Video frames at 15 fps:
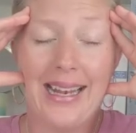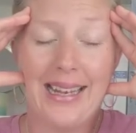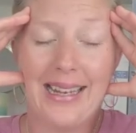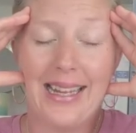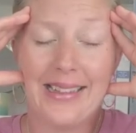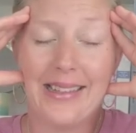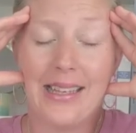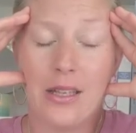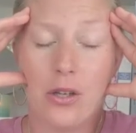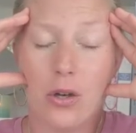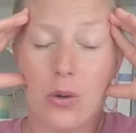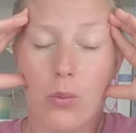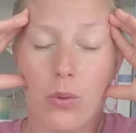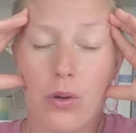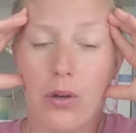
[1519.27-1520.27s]
letting
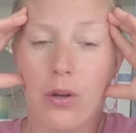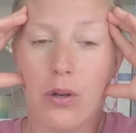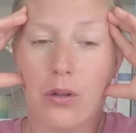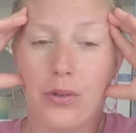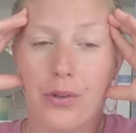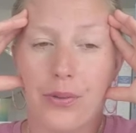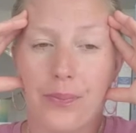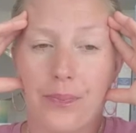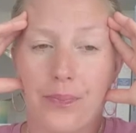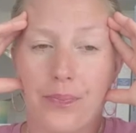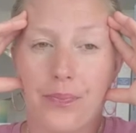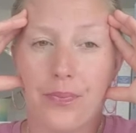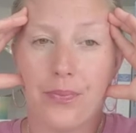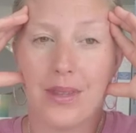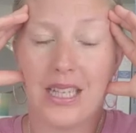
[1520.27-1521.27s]
your world
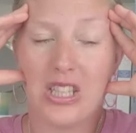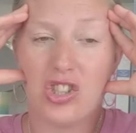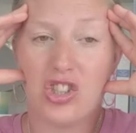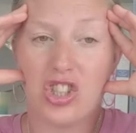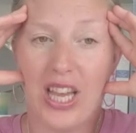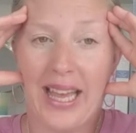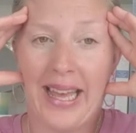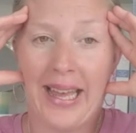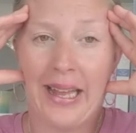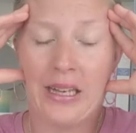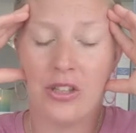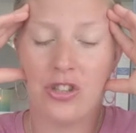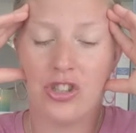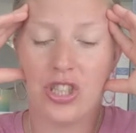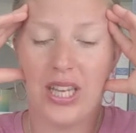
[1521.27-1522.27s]

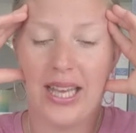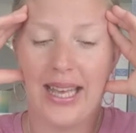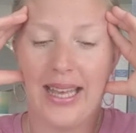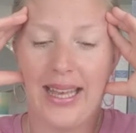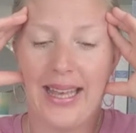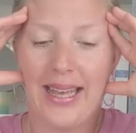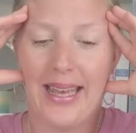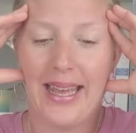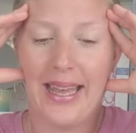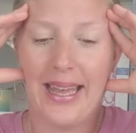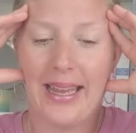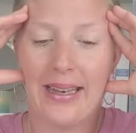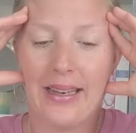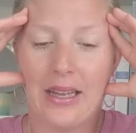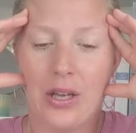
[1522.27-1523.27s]
change
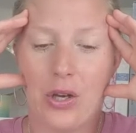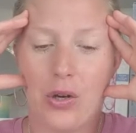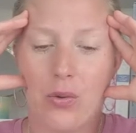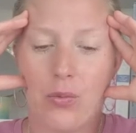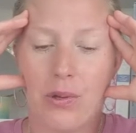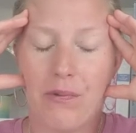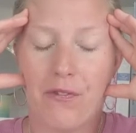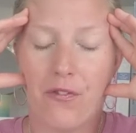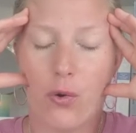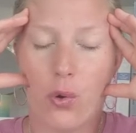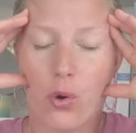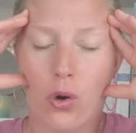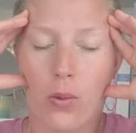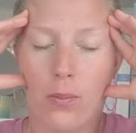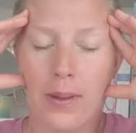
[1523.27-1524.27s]
and
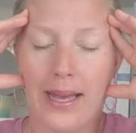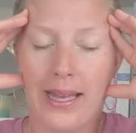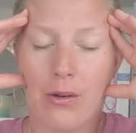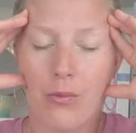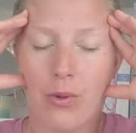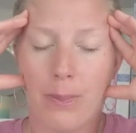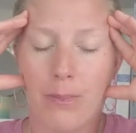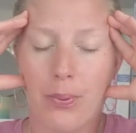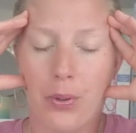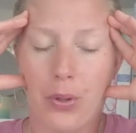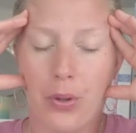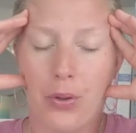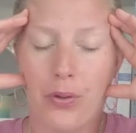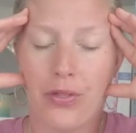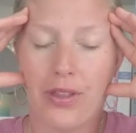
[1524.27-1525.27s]
reform and
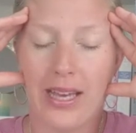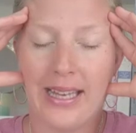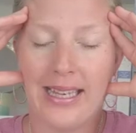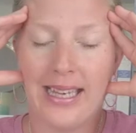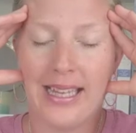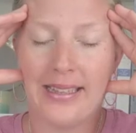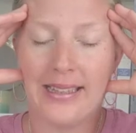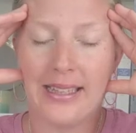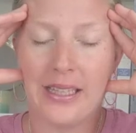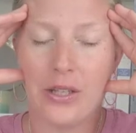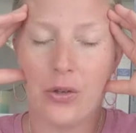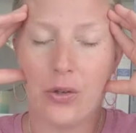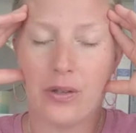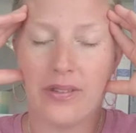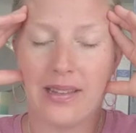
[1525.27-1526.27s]
rebirth and
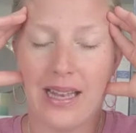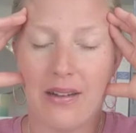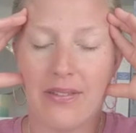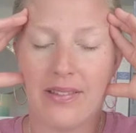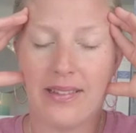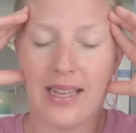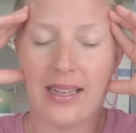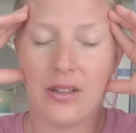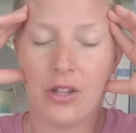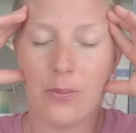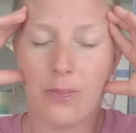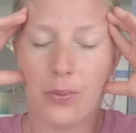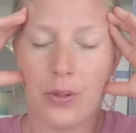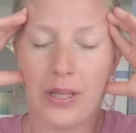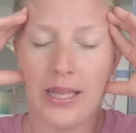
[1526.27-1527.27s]
letting yourself stand
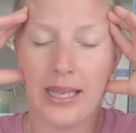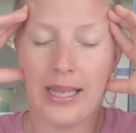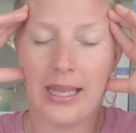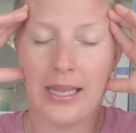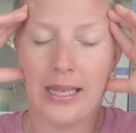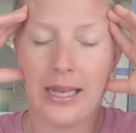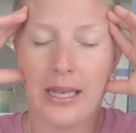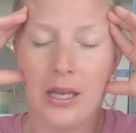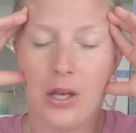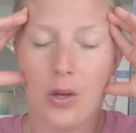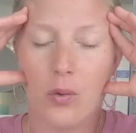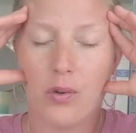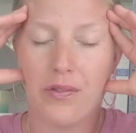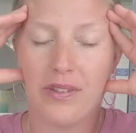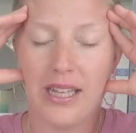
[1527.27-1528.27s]
up again
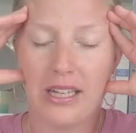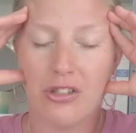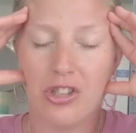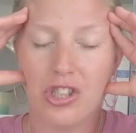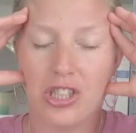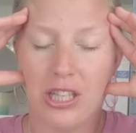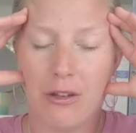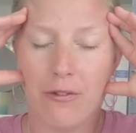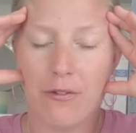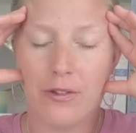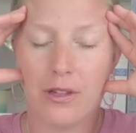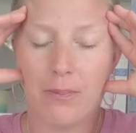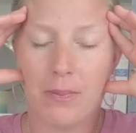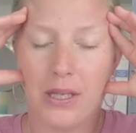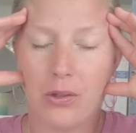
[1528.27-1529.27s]
with that
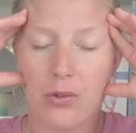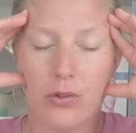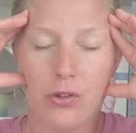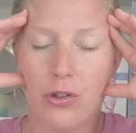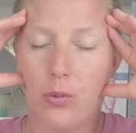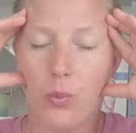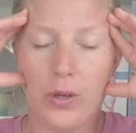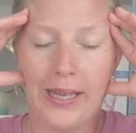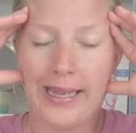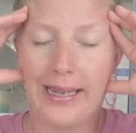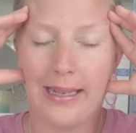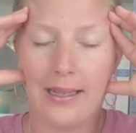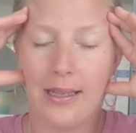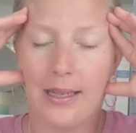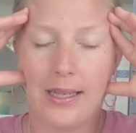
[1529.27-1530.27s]
shift, because you
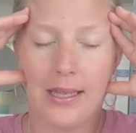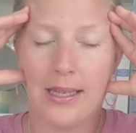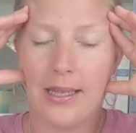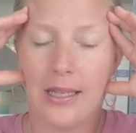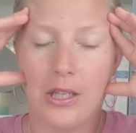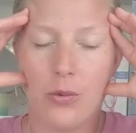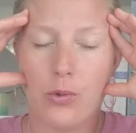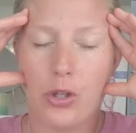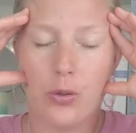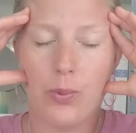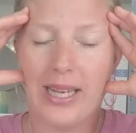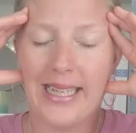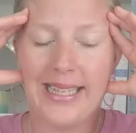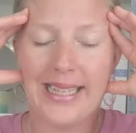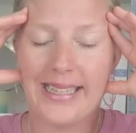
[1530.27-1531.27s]
will
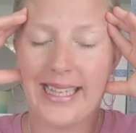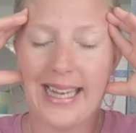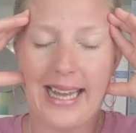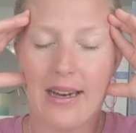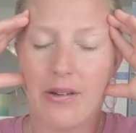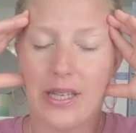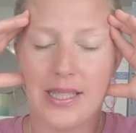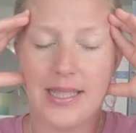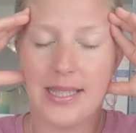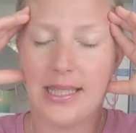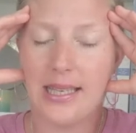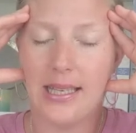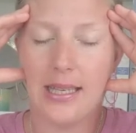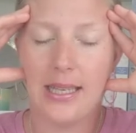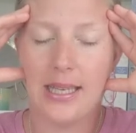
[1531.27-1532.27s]
get
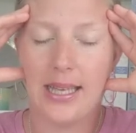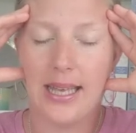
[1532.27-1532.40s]
clarity,